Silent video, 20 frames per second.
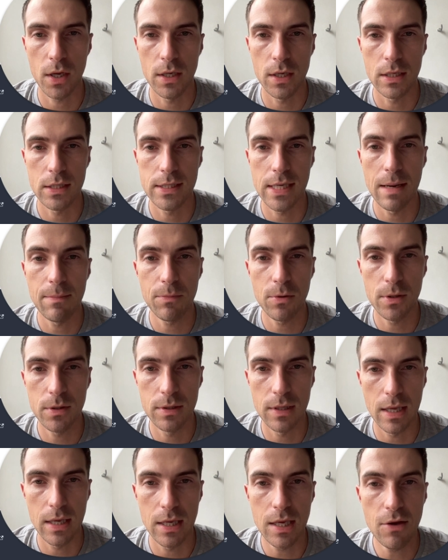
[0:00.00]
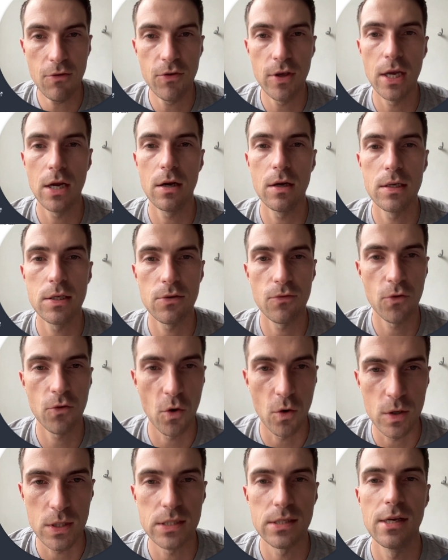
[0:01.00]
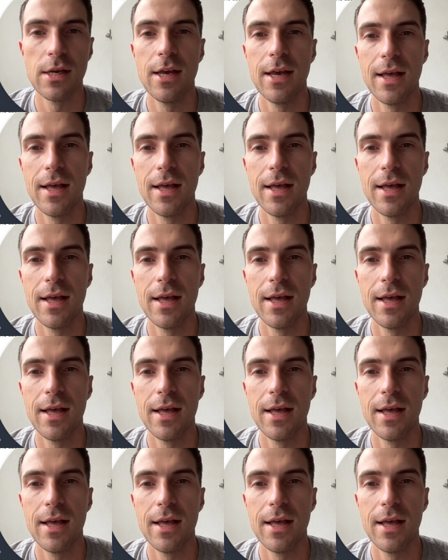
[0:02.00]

An example they give here is, of course,